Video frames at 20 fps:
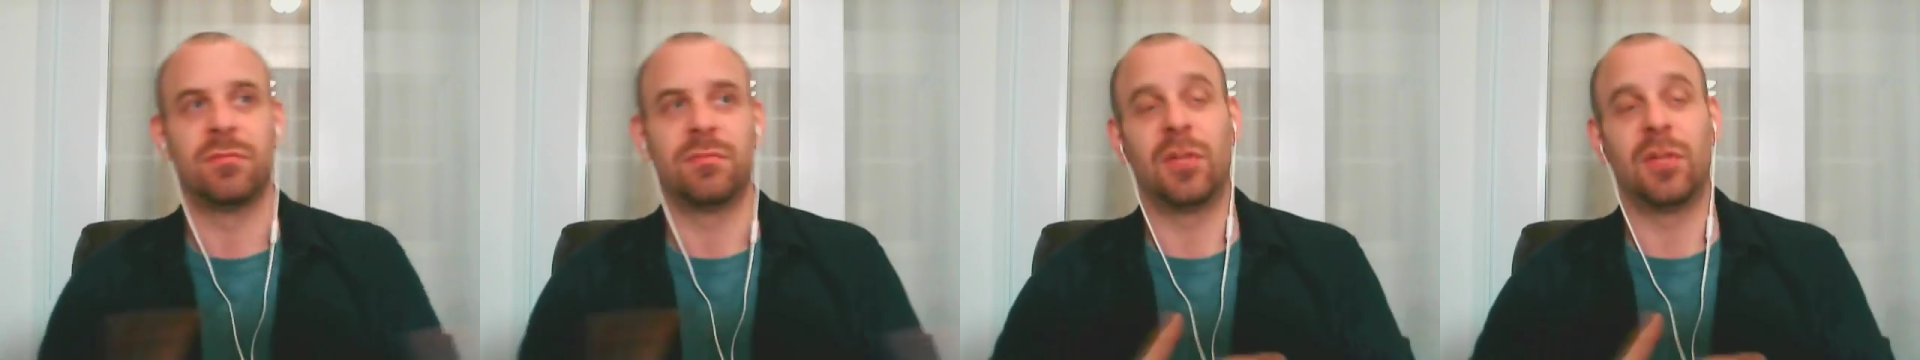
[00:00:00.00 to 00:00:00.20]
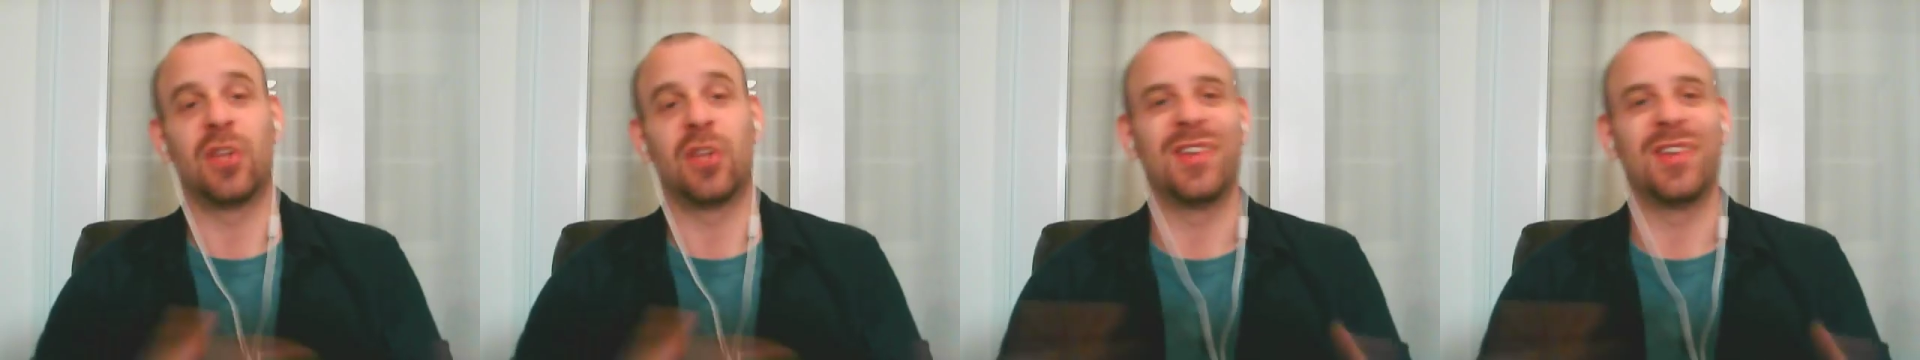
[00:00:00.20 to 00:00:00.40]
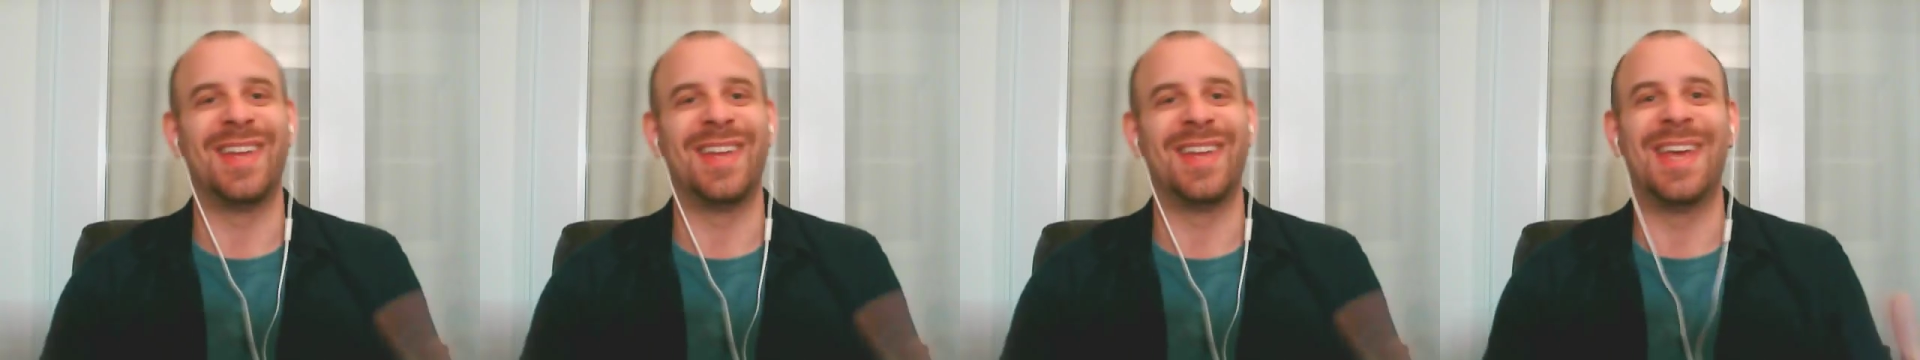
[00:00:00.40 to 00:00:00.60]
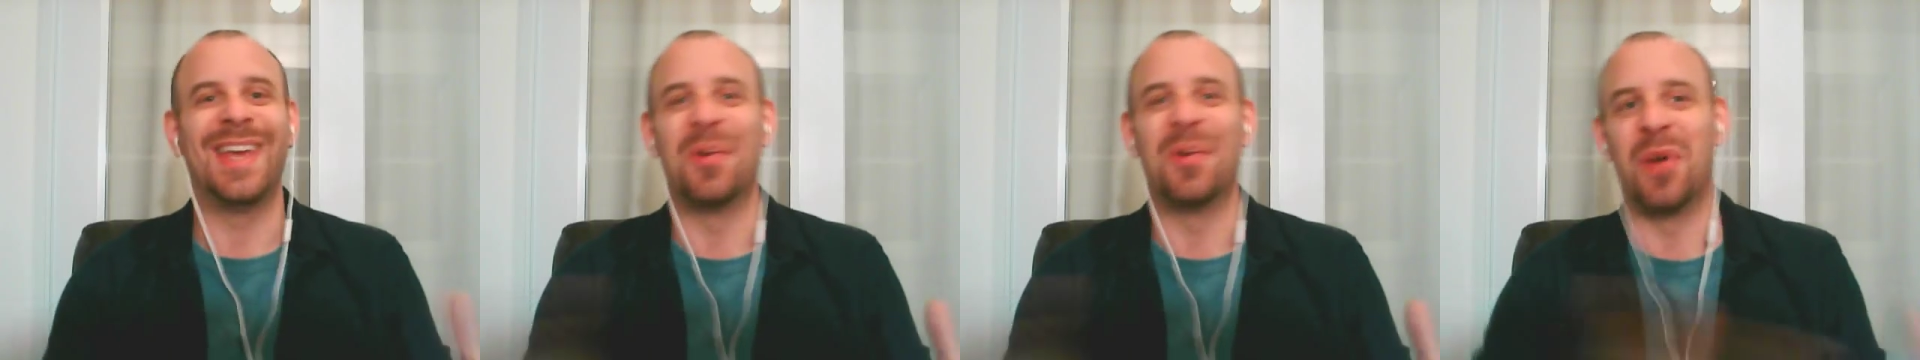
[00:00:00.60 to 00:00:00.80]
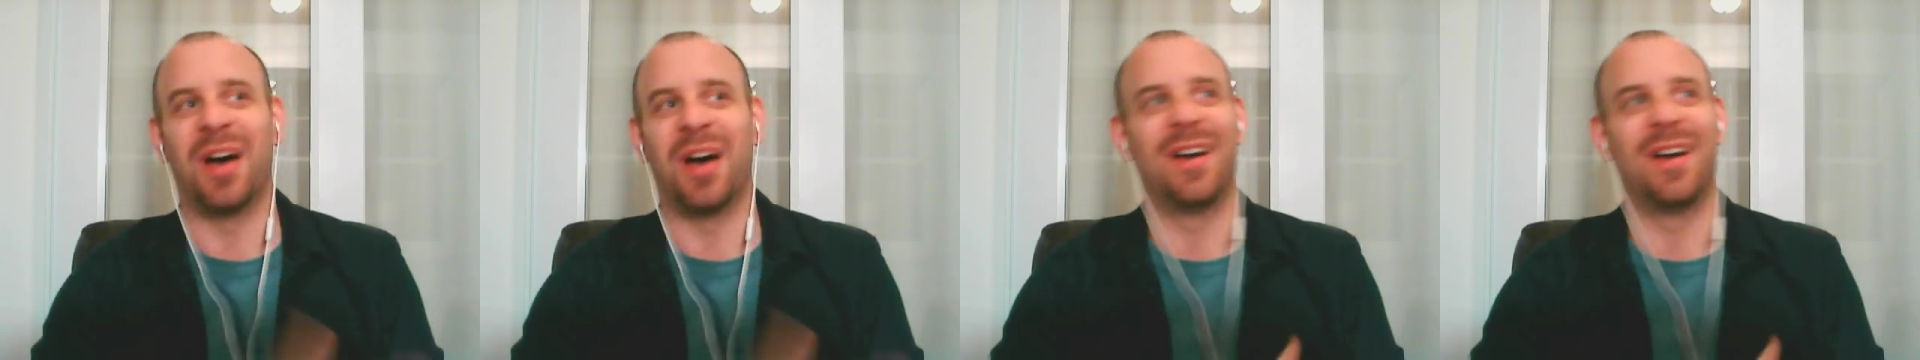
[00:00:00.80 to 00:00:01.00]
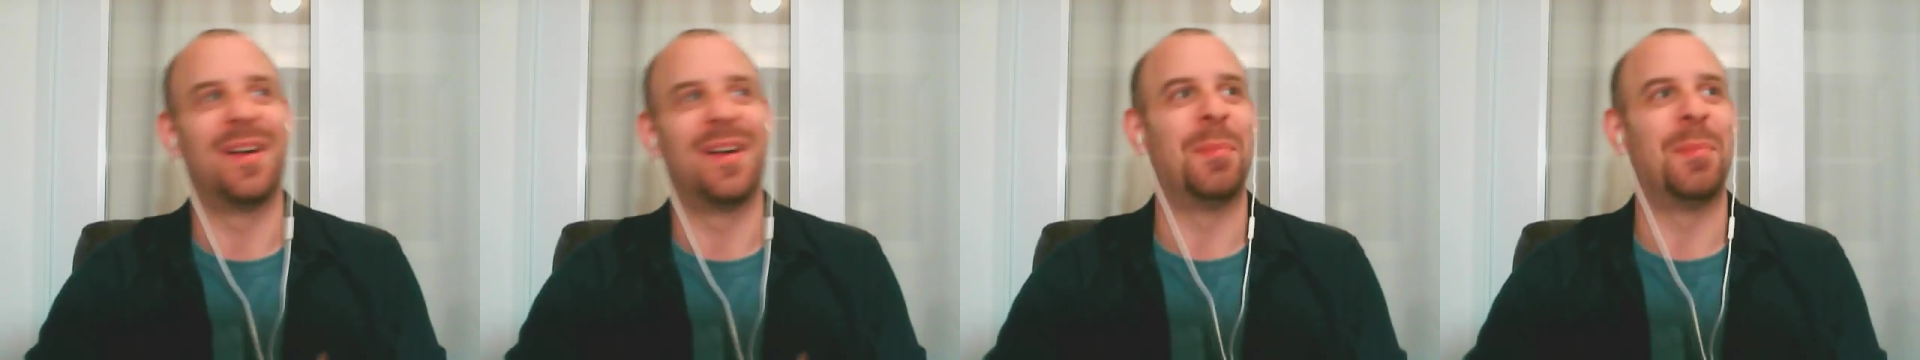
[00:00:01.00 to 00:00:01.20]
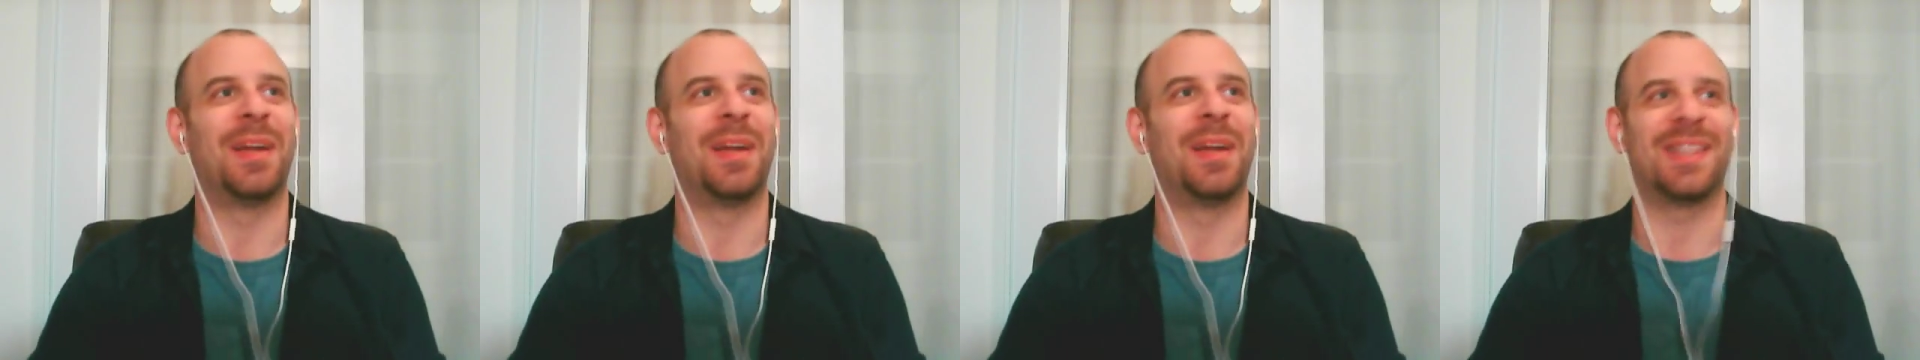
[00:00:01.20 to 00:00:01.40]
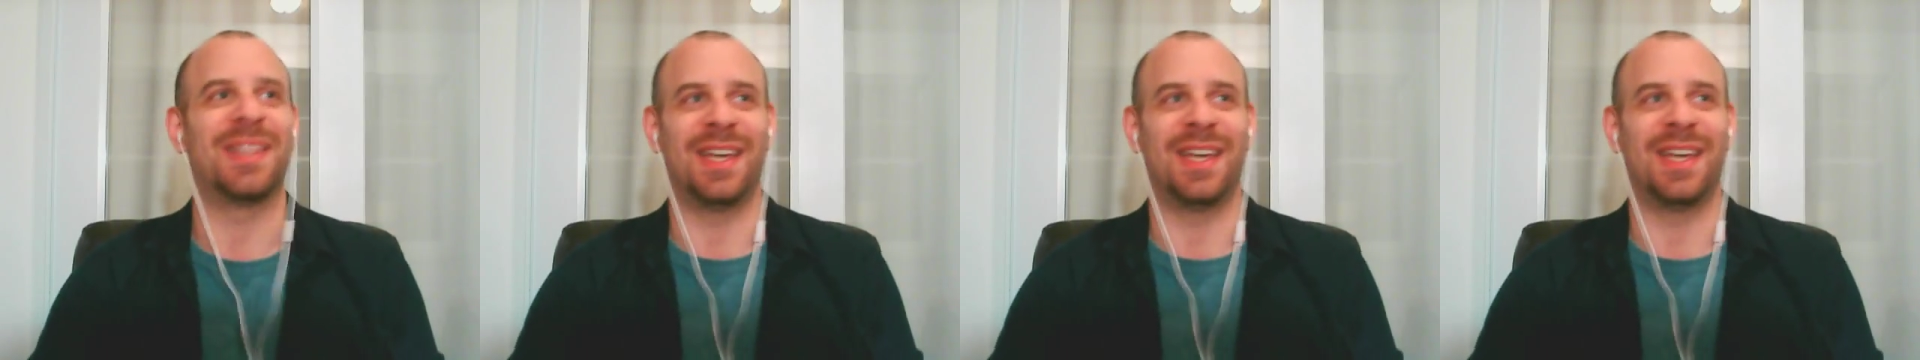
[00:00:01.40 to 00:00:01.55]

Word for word: not an era, but